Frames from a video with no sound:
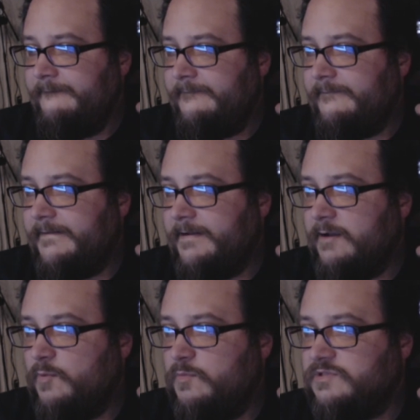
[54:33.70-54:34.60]
Okay,
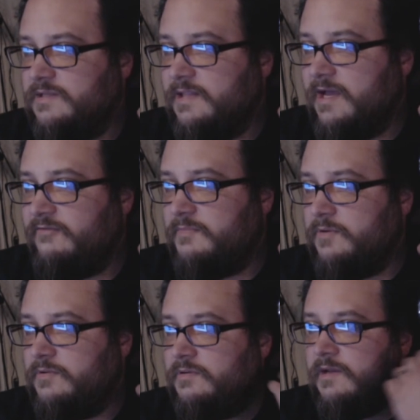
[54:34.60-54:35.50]
I'm almost on live
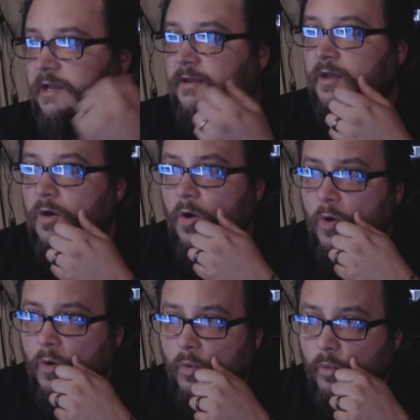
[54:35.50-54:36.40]
mode. Okay.
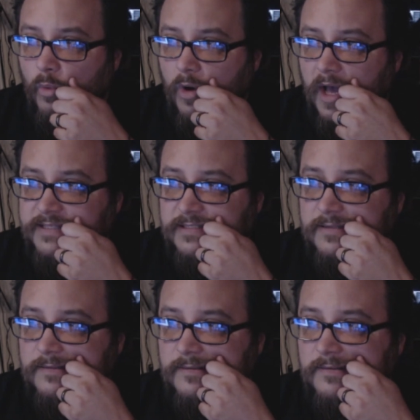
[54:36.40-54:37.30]
What
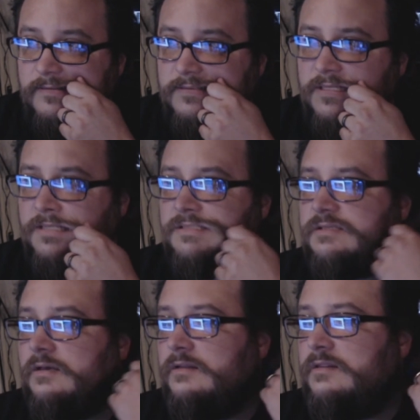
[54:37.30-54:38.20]
does
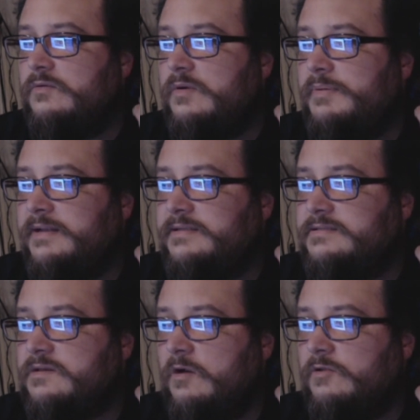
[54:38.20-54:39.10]
the
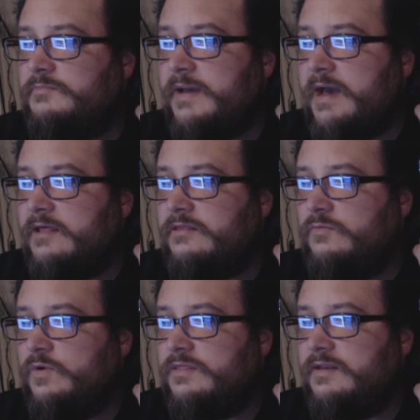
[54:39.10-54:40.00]
repentance alt path
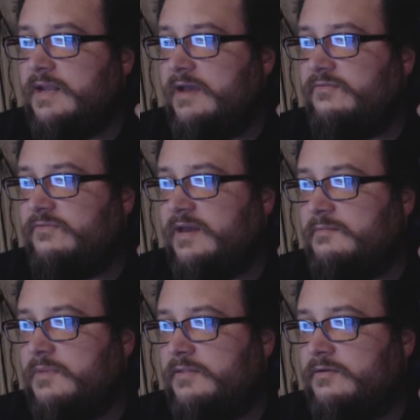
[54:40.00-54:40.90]
with the knife
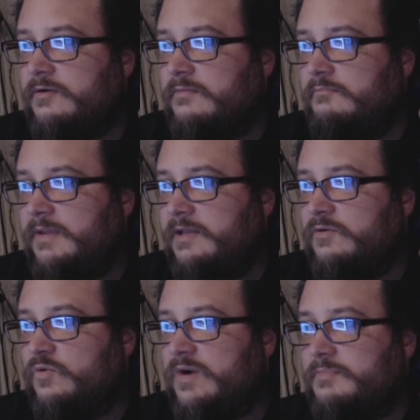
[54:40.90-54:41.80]
and mother mean
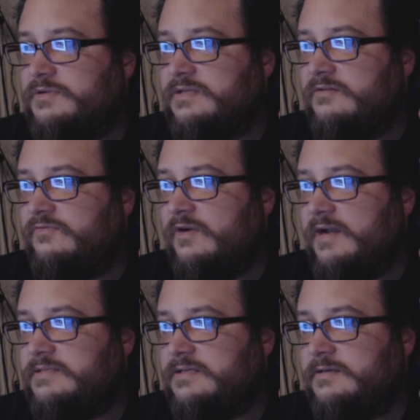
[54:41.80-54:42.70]
or represent for
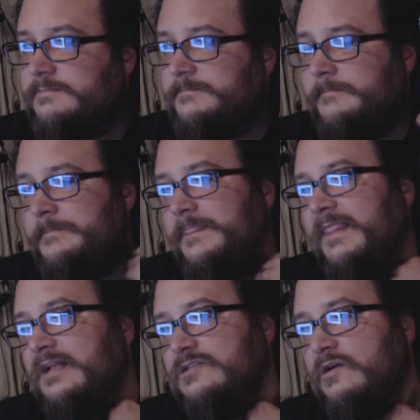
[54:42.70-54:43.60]
Isaac?
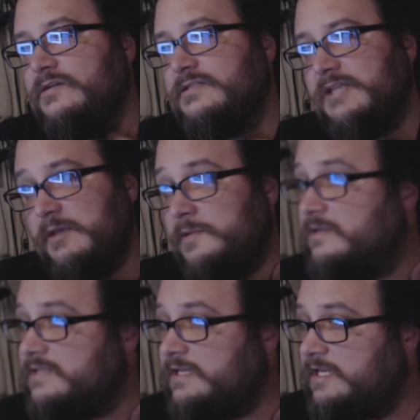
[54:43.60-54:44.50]
It's hard to say
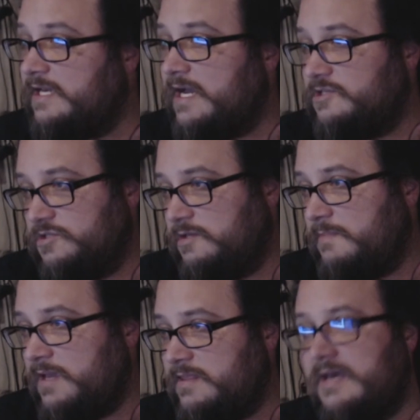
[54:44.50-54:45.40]
because I didn't actually
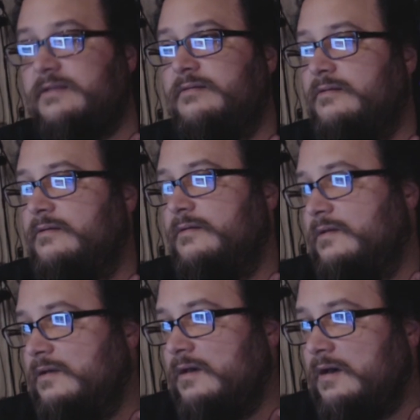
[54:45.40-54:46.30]
make that.
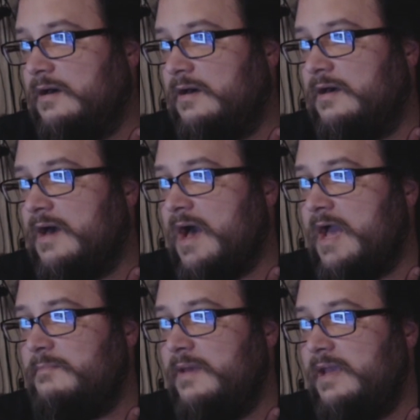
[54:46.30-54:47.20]

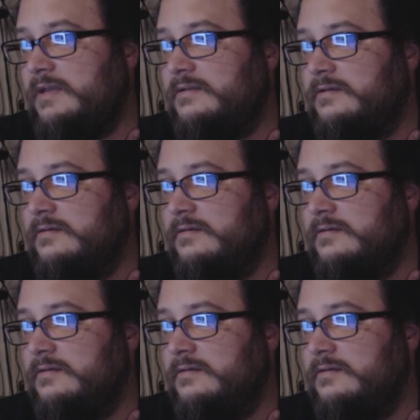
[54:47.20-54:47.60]
I made